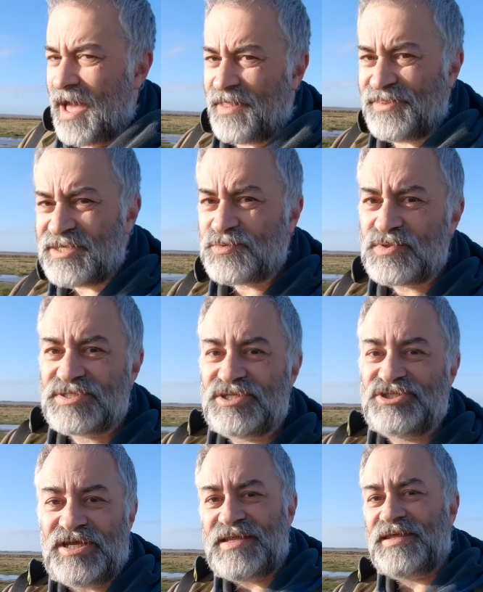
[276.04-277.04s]
And this was the
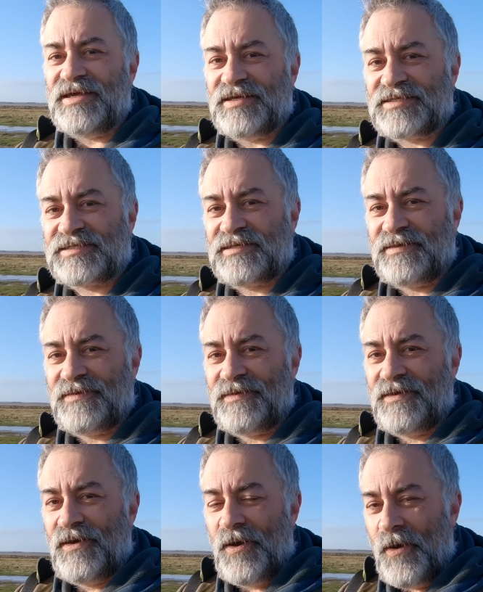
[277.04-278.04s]
genius
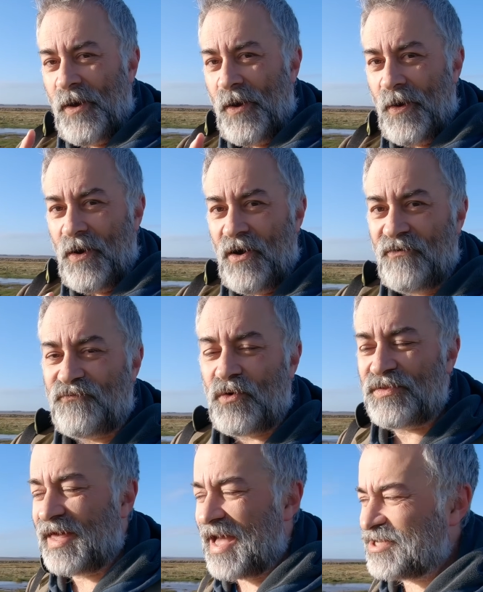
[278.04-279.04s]
of
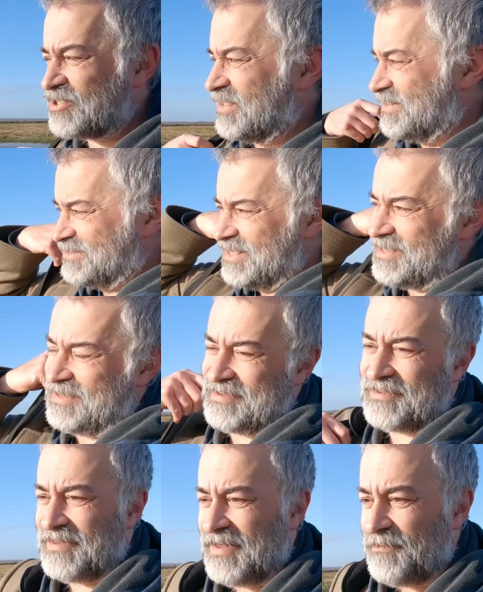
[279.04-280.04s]
what they actually did,
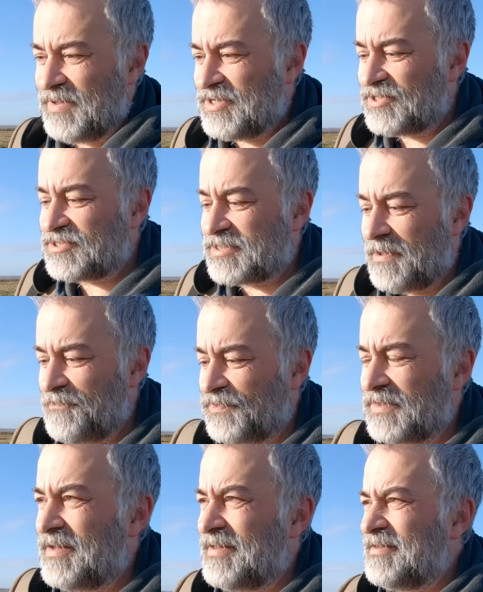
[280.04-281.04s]
because
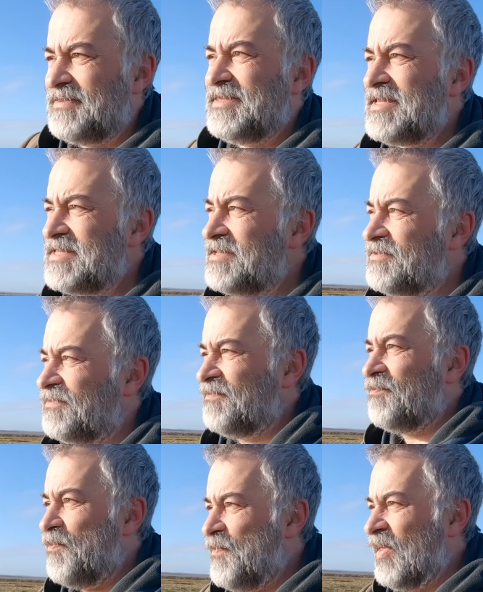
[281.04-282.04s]
they
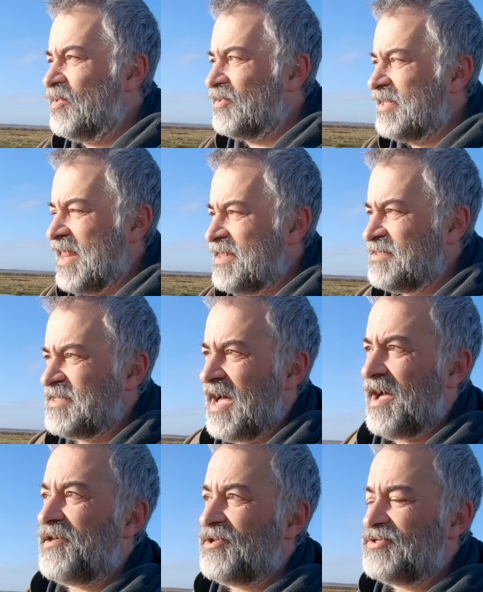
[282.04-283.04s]
didn't build an
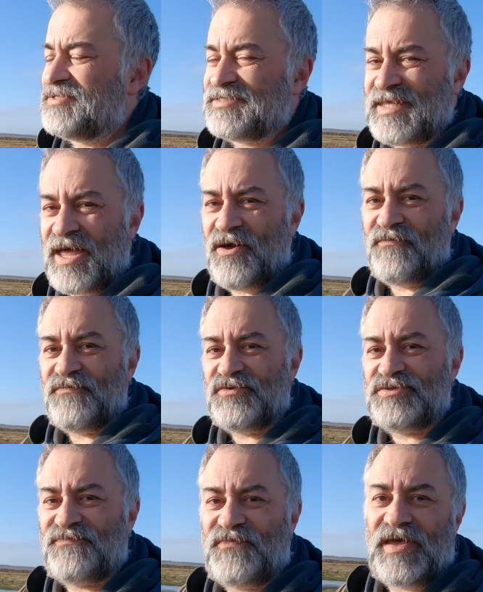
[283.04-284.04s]
entire set of
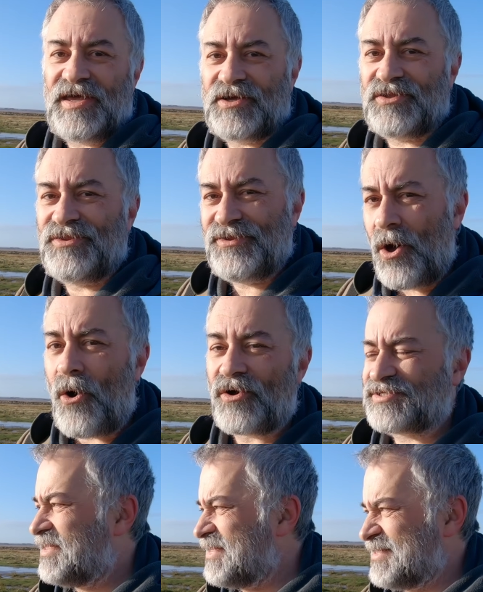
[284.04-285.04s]
fake
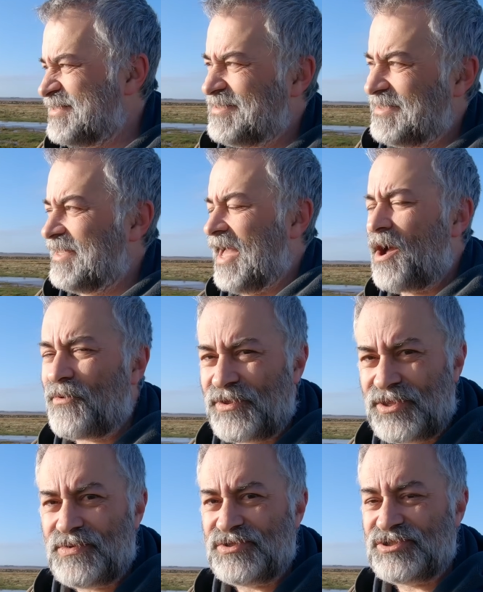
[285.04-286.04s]
docks. They didn't dig out
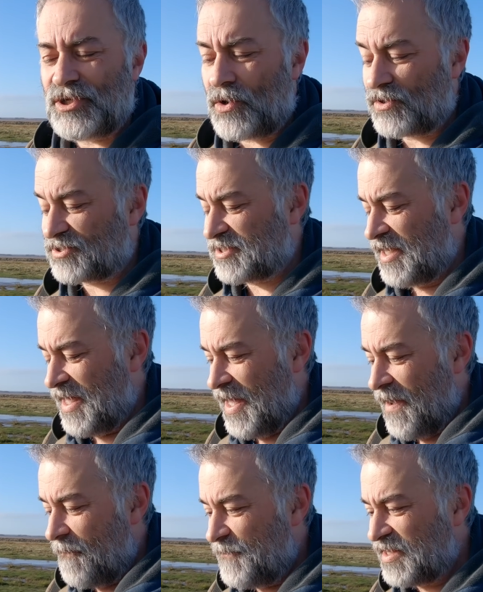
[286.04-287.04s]
huge docks
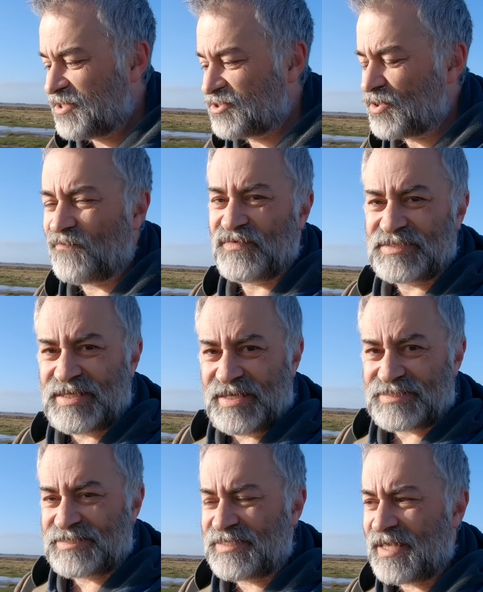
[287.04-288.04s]
because obviously,
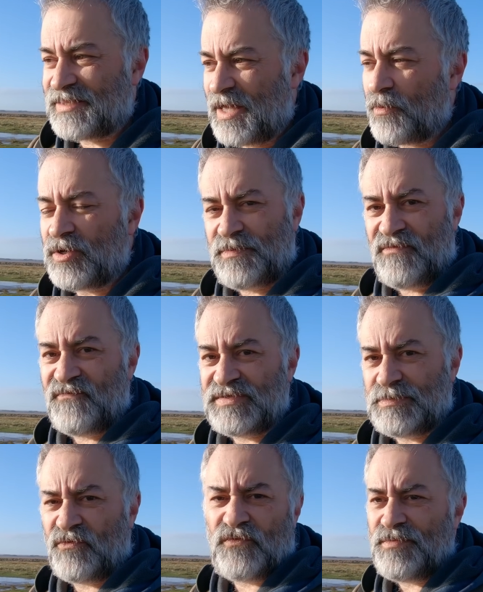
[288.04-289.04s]
as I said, that would have been
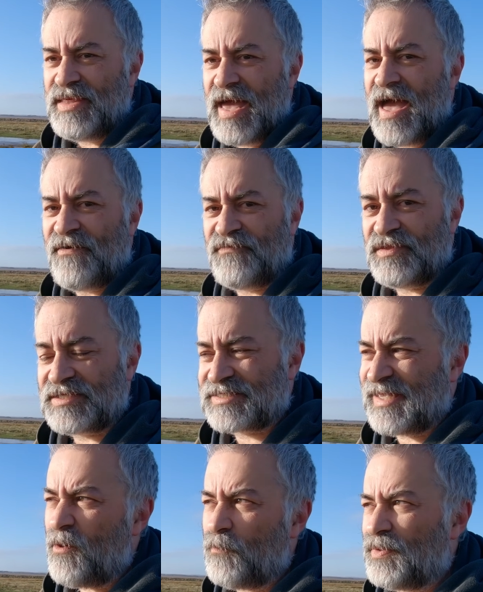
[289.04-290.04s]
visible from the air for the
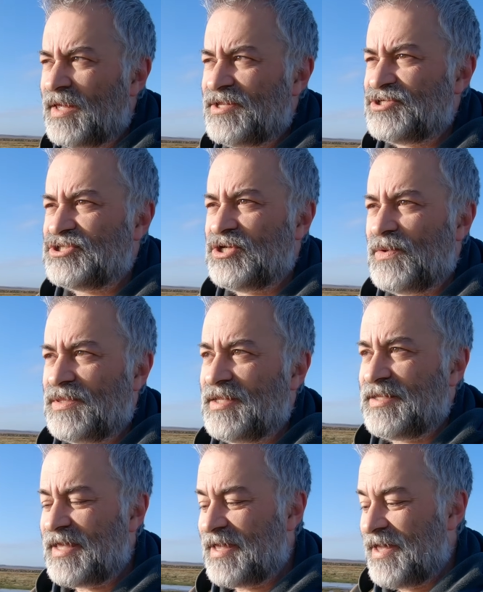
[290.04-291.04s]
scout planes during
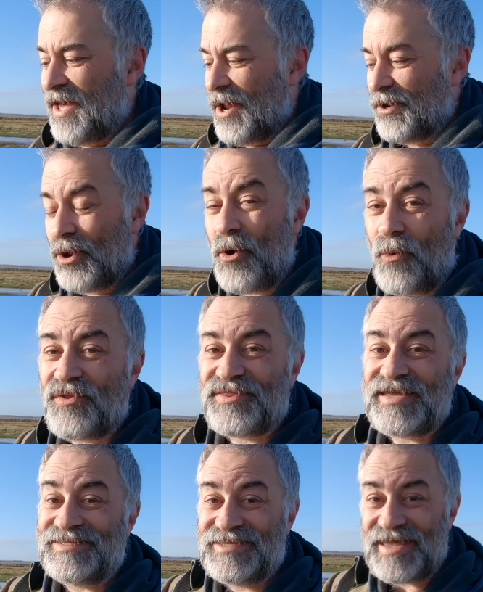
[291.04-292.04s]
the day. No, what
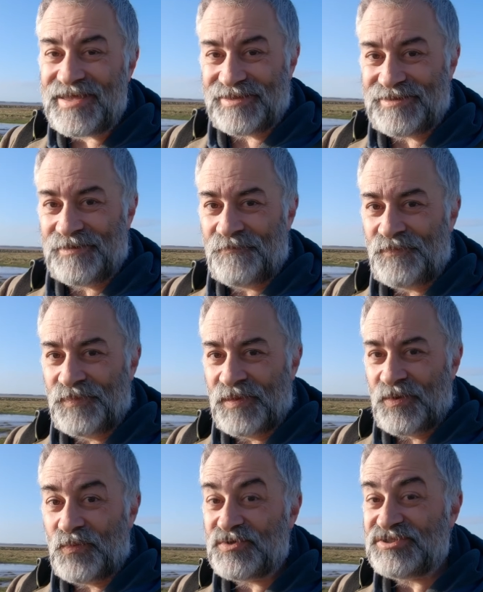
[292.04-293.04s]
they did
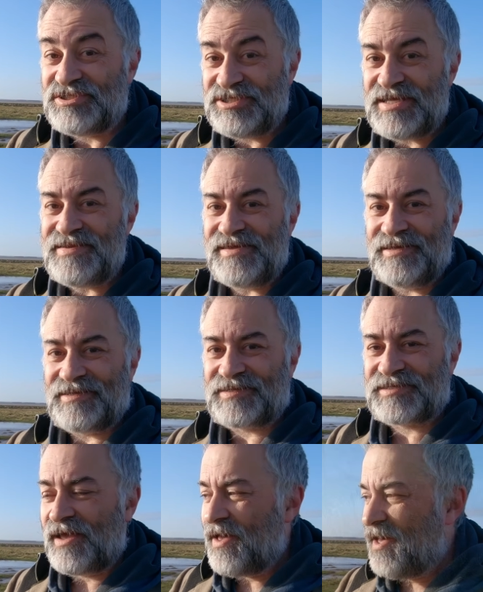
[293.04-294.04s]
was
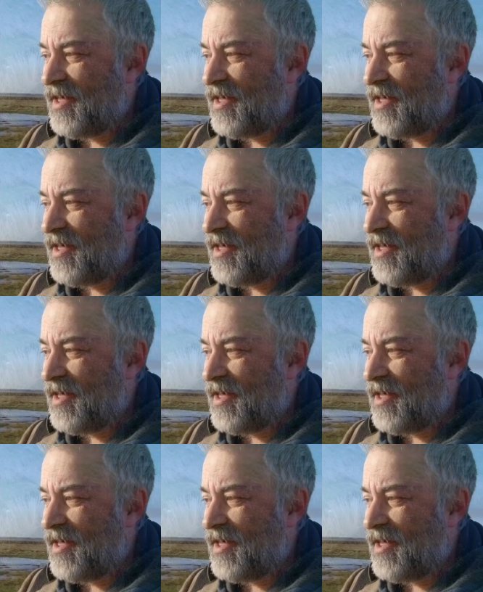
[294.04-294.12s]
genius.